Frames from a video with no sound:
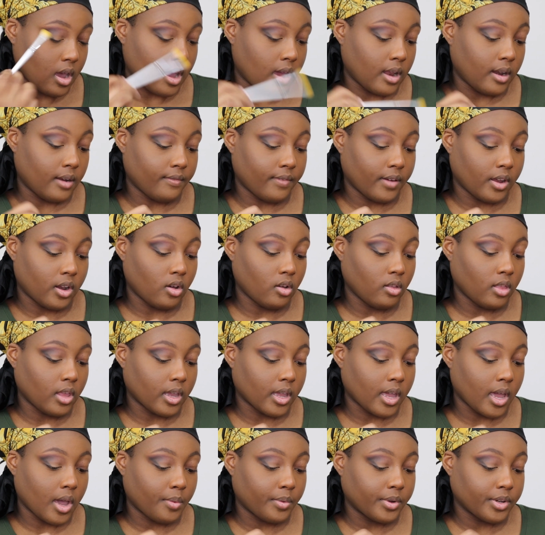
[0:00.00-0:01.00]
And if I don't
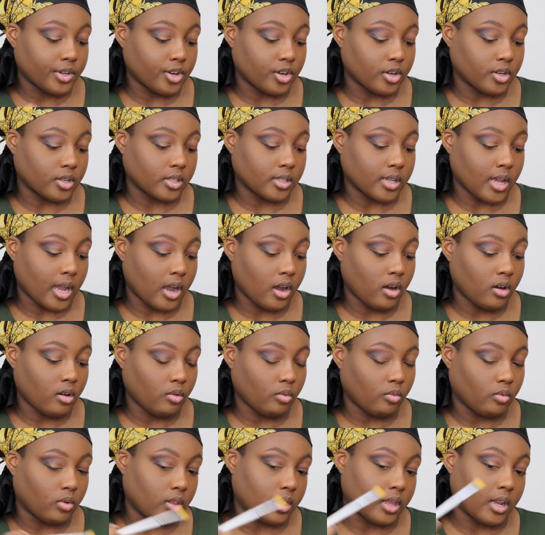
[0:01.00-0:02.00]
like how it turns
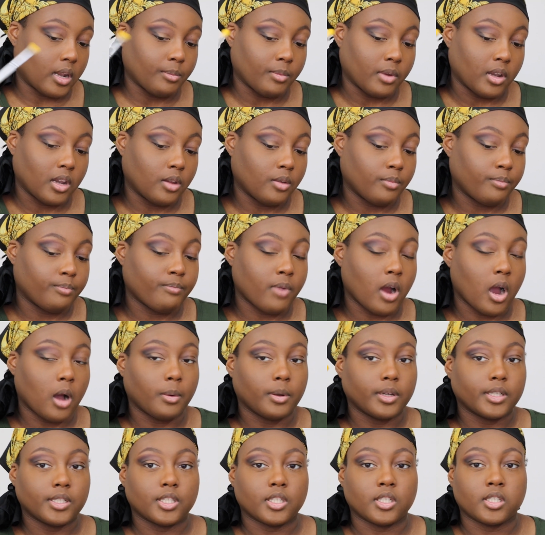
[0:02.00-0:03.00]
out, well then I'm going to
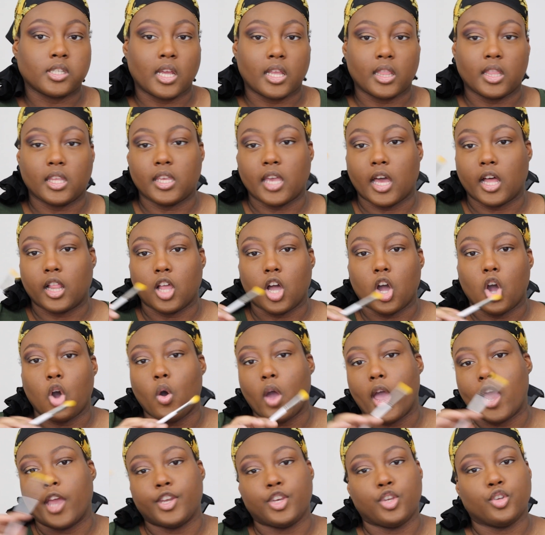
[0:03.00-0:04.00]
probably just take the
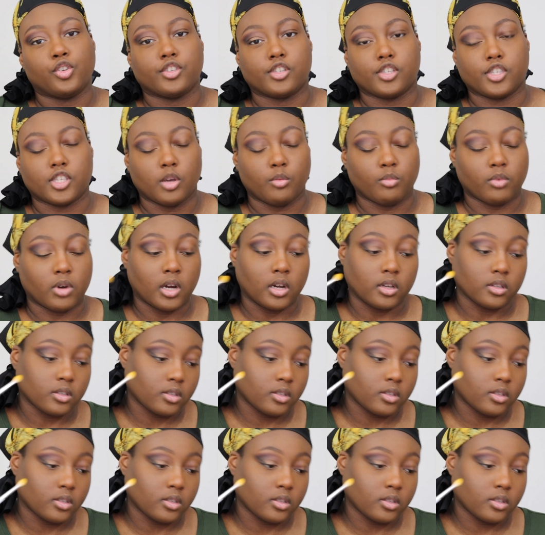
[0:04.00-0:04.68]
yellow and use it somewhere